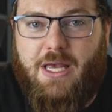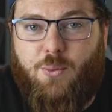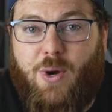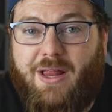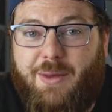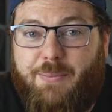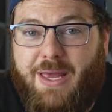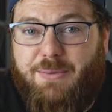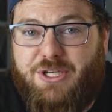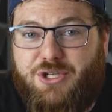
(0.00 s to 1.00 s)
And while it may
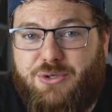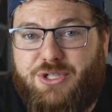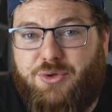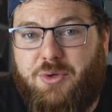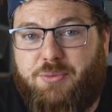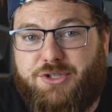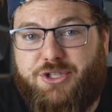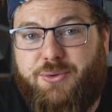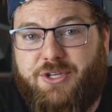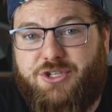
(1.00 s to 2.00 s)
be too soon to
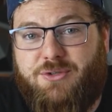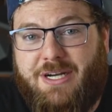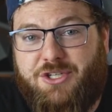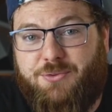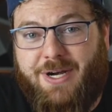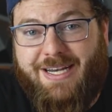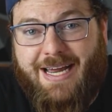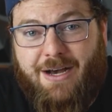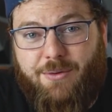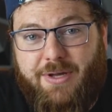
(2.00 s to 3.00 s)
pursue this strategy right
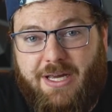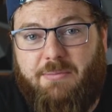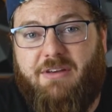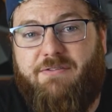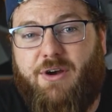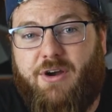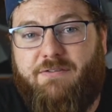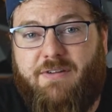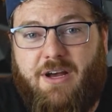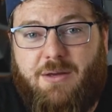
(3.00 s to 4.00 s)
now, it could be a very
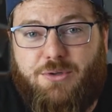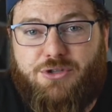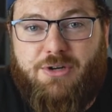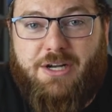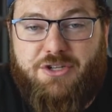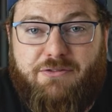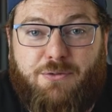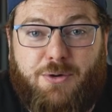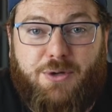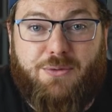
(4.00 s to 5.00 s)
valuable strategy
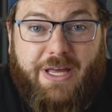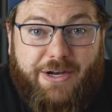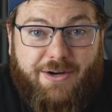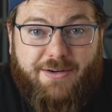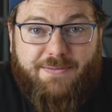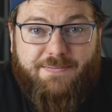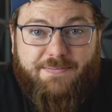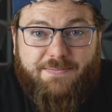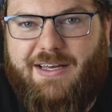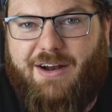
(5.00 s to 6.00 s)
for you later.
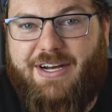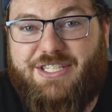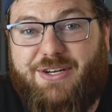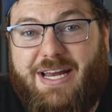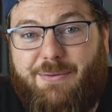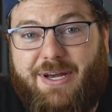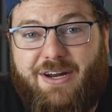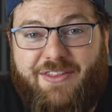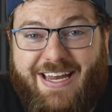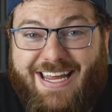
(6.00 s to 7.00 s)
All right, so now we got
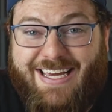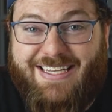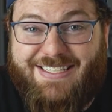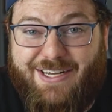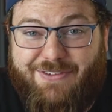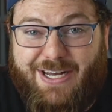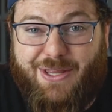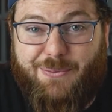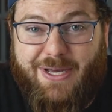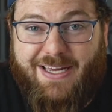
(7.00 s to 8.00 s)
all that icky stuff out of
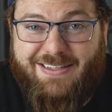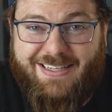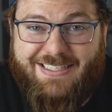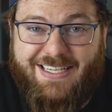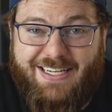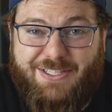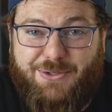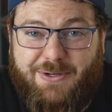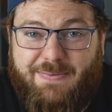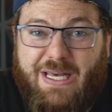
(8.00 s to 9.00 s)
the way, let's get into it.